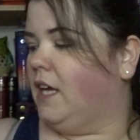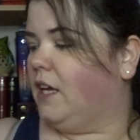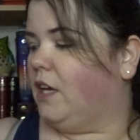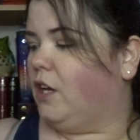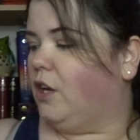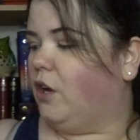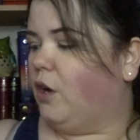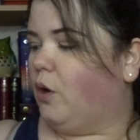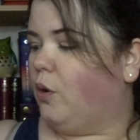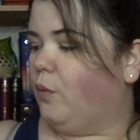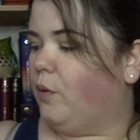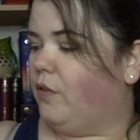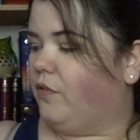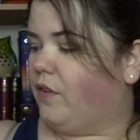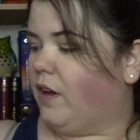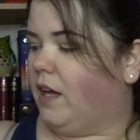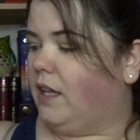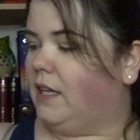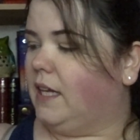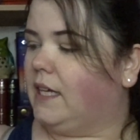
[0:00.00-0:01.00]
you know, we've
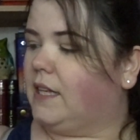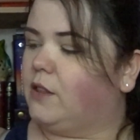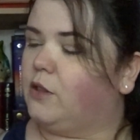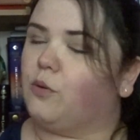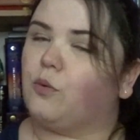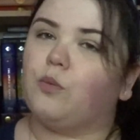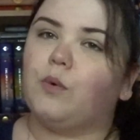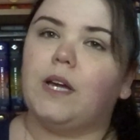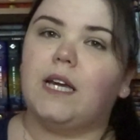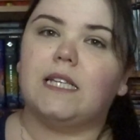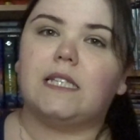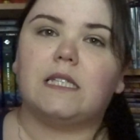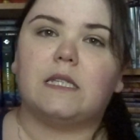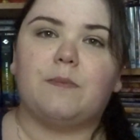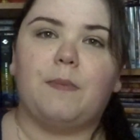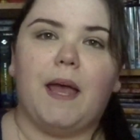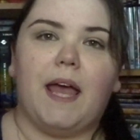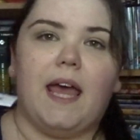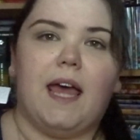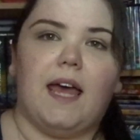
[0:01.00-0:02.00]
got like the
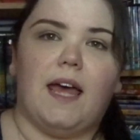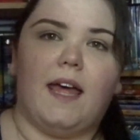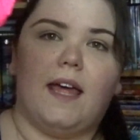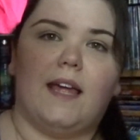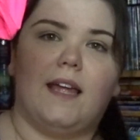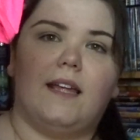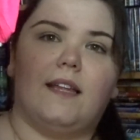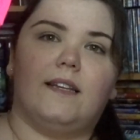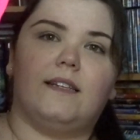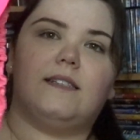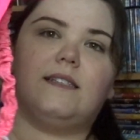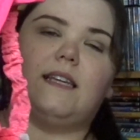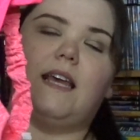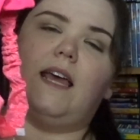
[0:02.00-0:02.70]
wristband